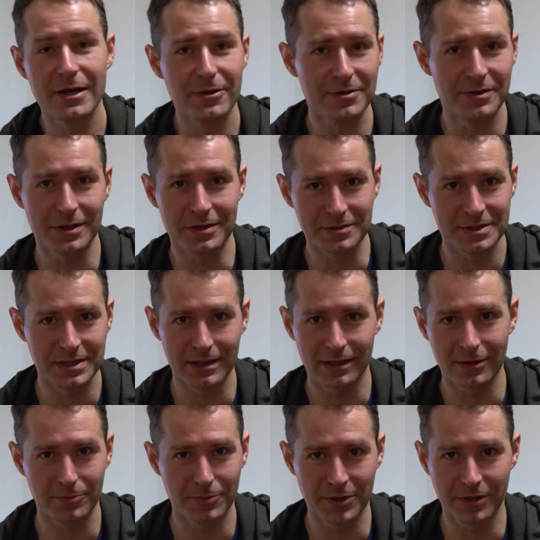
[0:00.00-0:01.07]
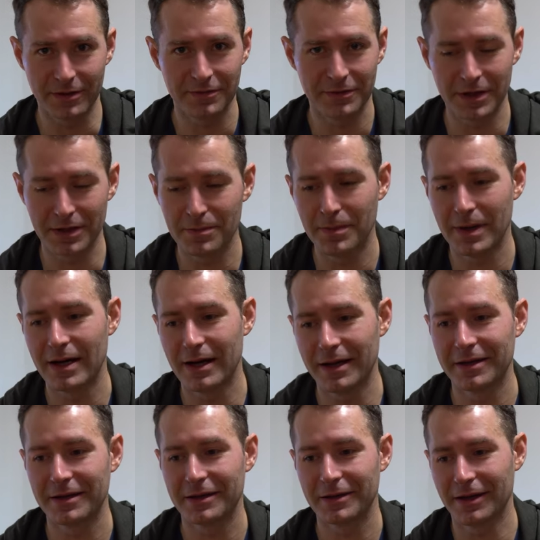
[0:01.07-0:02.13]
dinner that you'll see a little bit of in
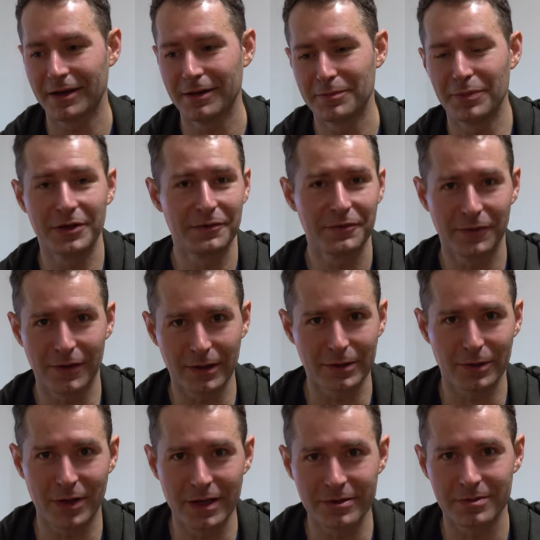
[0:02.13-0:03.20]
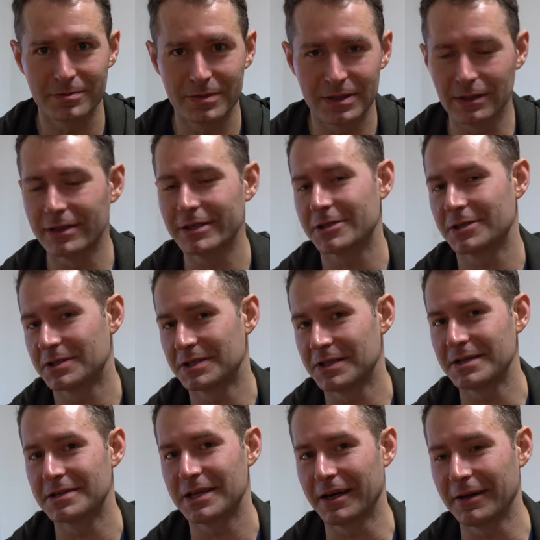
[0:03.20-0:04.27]
mine, but in far greater delicious
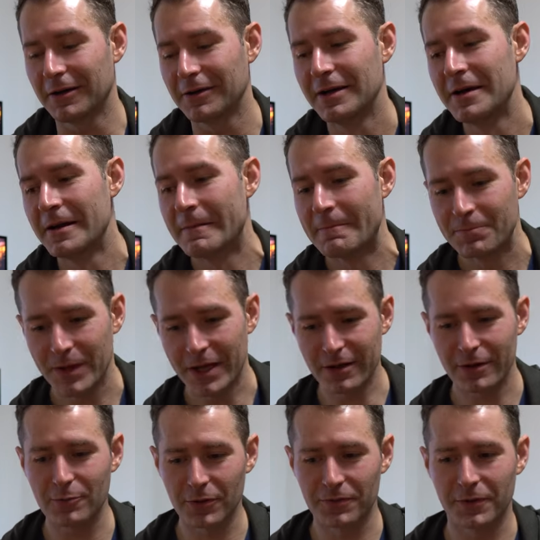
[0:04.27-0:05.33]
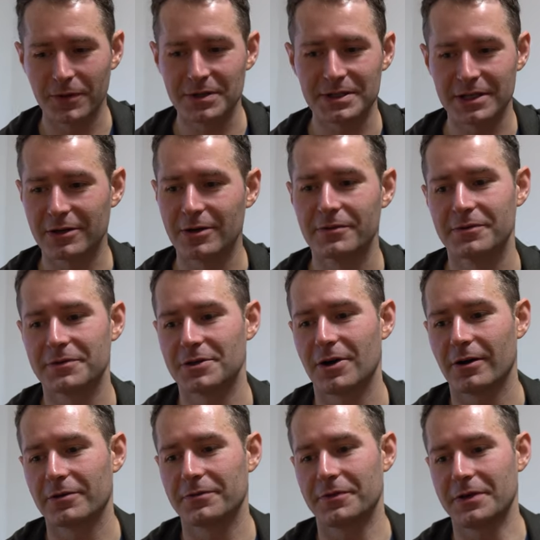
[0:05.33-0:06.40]
detail. Here we're focusing on
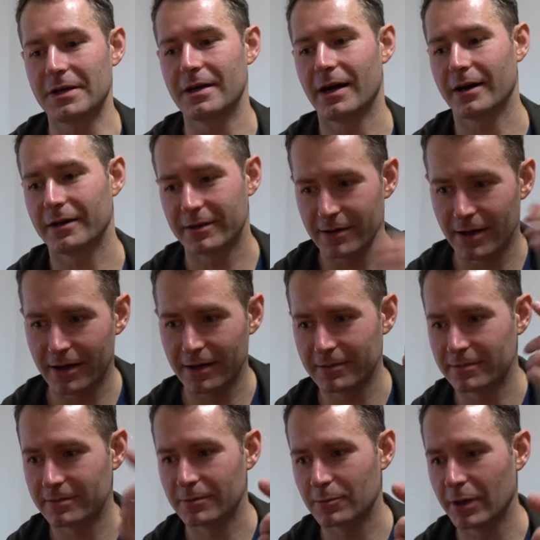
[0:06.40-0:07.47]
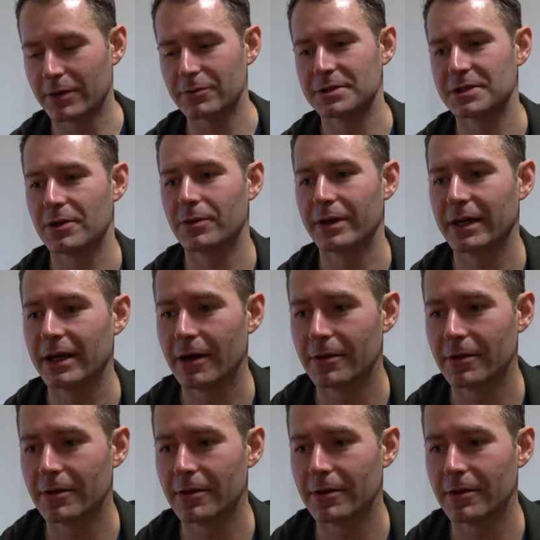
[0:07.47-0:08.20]
photography. I thought when I was going